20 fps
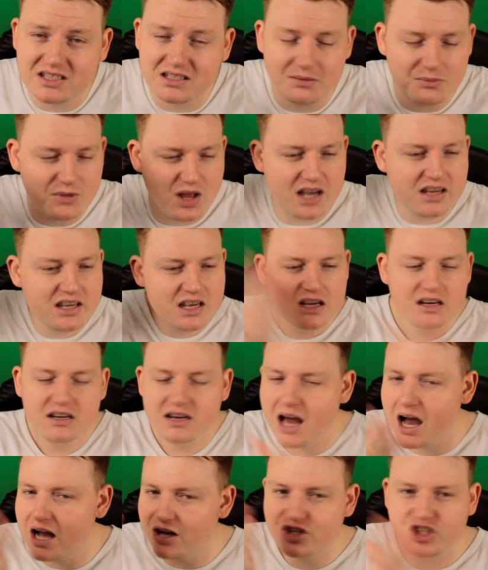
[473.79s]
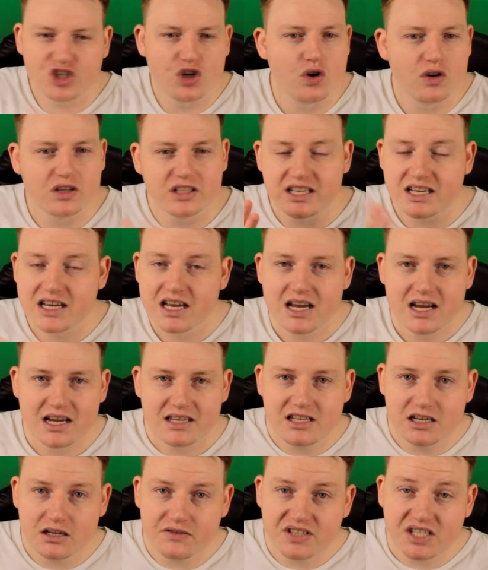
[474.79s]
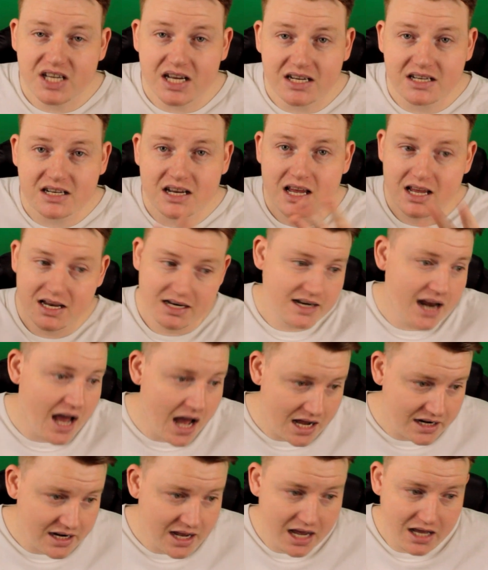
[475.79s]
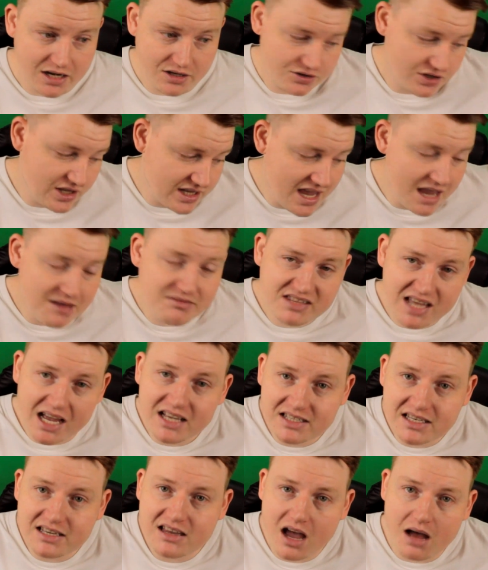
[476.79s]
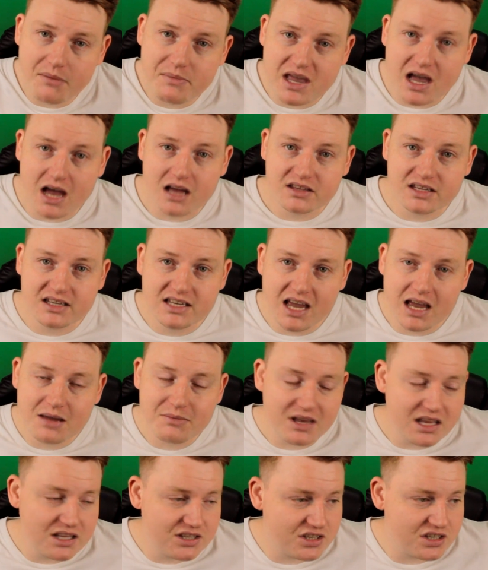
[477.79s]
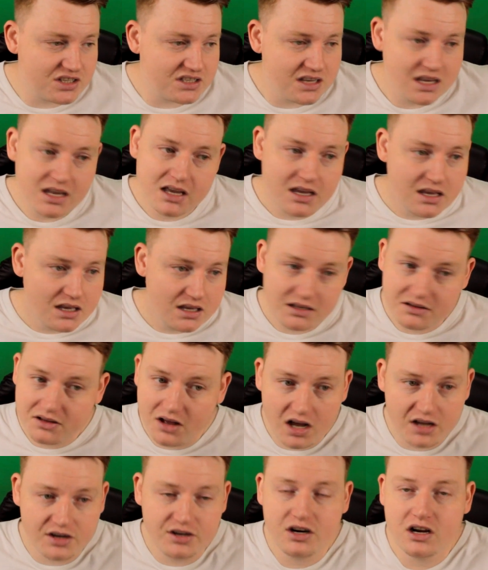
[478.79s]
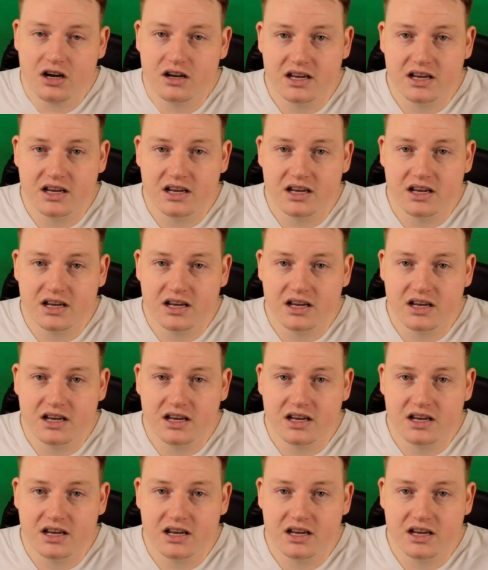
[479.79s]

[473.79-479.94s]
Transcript: And I'm like, nah, surely. And then all of a sudden, nah, nah, the game doesn't come out. The game, it's just, I don't know.